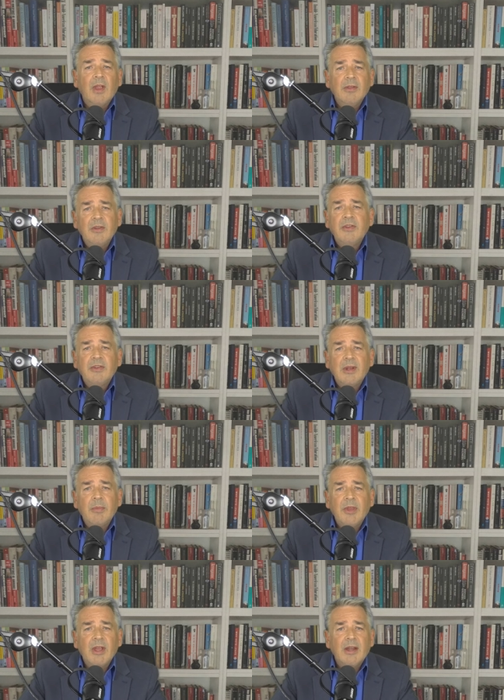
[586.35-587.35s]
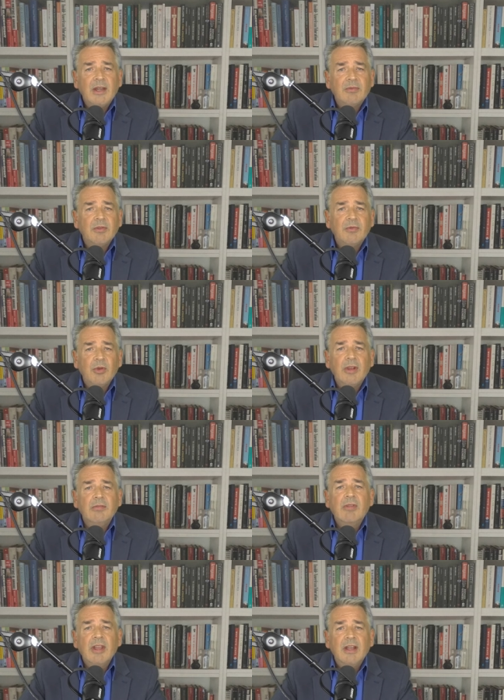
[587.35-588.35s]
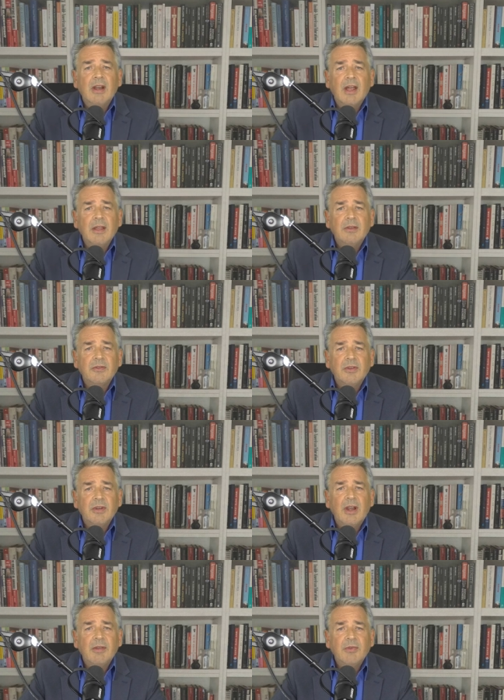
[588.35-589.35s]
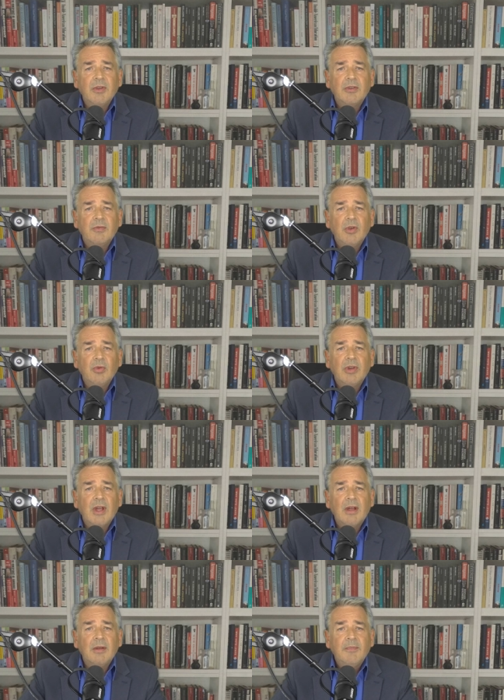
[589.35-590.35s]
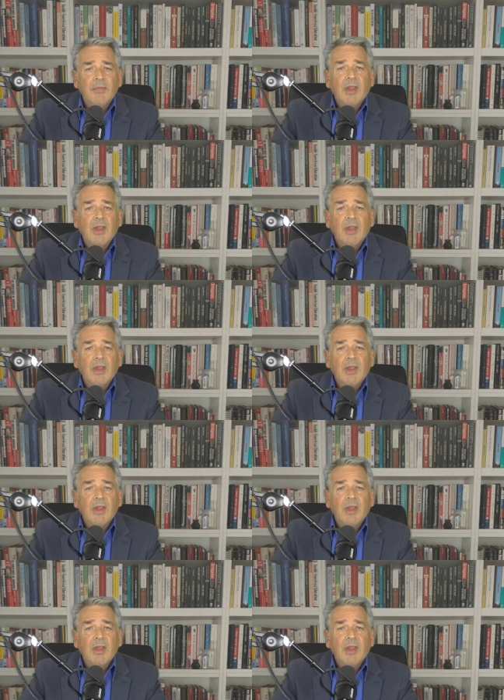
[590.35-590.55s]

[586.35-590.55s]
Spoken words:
and this is something I never fully realised until I first viewed our